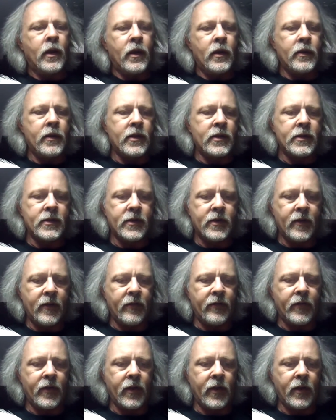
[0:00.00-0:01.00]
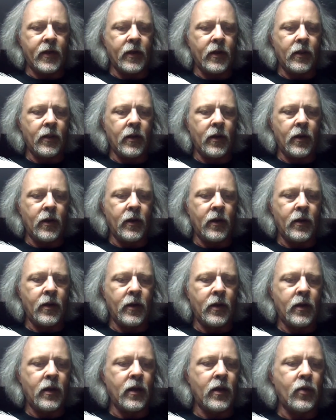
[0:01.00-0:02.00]
This stuff can get a little
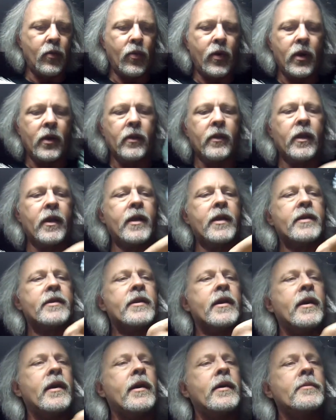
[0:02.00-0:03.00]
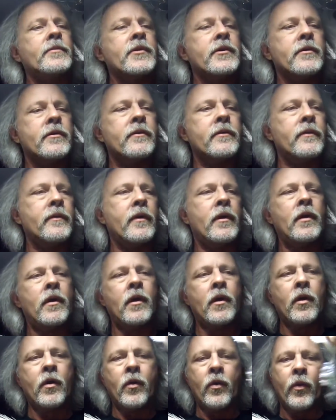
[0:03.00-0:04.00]
unwieldy at times.
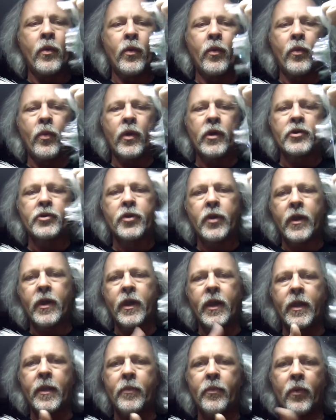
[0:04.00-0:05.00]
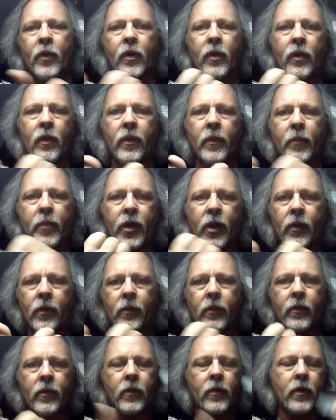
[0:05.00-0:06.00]
We want to try to keep all the belt
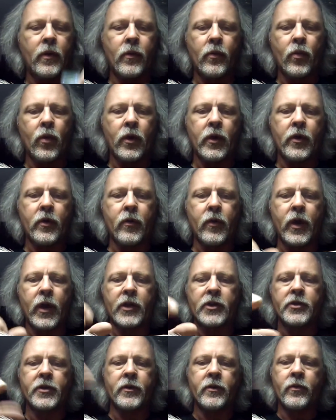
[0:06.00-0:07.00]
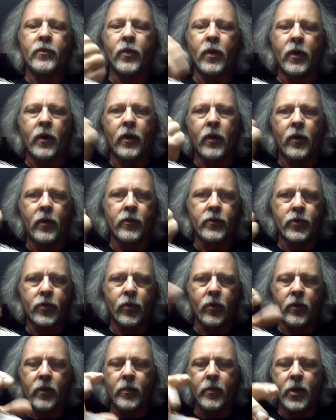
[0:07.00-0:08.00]
in one direction. We're going to go
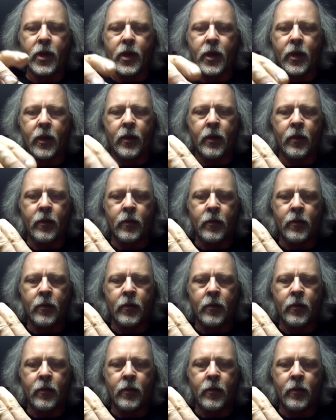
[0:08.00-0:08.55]
toward the back.